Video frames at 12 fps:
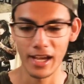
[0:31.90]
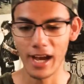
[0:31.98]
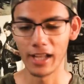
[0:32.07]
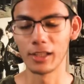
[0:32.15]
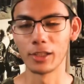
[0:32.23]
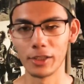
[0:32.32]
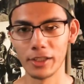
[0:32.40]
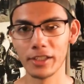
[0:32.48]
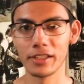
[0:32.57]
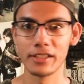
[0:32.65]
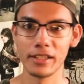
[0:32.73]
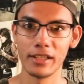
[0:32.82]
I
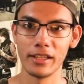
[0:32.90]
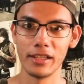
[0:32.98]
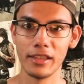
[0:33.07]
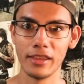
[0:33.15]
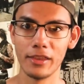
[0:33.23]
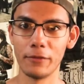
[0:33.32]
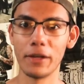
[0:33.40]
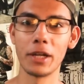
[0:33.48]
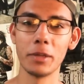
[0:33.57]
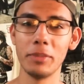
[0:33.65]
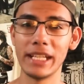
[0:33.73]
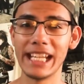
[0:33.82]
learned the
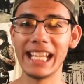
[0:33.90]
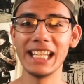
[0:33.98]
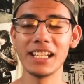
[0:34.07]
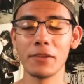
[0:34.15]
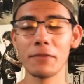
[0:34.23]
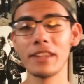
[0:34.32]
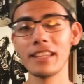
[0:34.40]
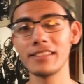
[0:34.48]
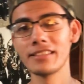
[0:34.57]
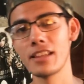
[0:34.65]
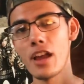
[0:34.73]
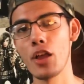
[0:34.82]
very beginning of
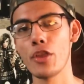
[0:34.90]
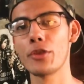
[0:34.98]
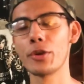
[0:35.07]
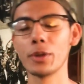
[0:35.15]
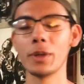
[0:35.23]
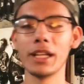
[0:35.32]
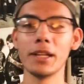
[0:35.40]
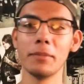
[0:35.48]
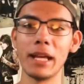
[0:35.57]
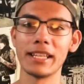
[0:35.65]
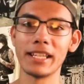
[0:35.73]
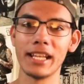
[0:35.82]
this through him
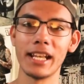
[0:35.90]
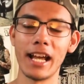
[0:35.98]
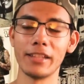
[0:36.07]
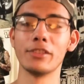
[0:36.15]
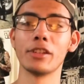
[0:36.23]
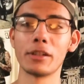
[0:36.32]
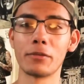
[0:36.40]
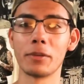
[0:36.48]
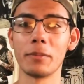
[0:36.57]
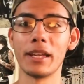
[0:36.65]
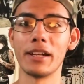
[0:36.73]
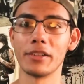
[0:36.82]
and then I took it
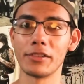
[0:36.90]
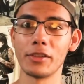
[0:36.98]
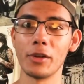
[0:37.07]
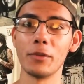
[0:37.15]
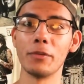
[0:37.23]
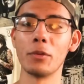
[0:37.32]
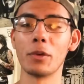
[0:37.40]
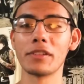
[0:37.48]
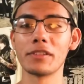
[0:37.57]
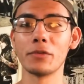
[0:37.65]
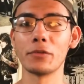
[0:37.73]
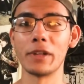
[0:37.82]
from there. So if it
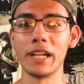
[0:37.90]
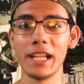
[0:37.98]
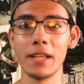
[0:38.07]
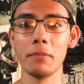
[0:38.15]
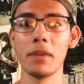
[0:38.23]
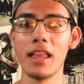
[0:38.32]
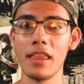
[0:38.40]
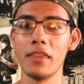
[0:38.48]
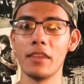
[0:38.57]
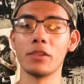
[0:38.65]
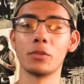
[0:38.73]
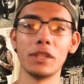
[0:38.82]
wasn't for him,
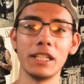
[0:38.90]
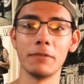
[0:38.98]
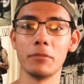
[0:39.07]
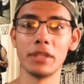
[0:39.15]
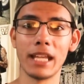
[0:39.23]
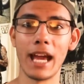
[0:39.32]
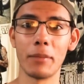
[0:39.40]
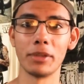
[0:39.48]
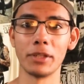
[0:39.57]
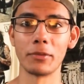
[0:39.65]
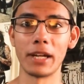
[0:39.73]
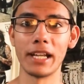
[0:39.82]
this wouldn't even be
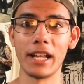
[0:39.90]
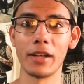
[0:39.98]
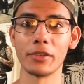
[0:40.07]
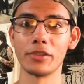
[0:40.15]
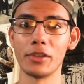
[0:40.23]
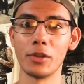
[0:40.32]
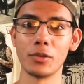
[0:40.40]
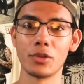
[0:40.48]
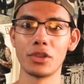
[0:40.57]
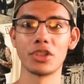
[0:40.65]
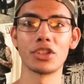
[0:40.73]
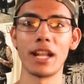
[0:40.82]
happening right now. So
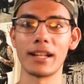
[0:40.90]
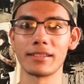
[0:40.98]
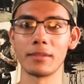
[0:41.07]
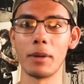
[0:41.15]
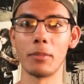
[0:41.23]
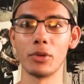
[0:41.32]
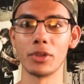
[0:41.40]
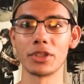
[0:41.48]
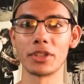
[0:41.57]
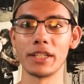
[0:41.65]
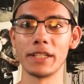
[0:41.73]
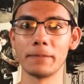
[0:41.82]
shout out to my boy
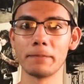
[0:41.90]
Trate.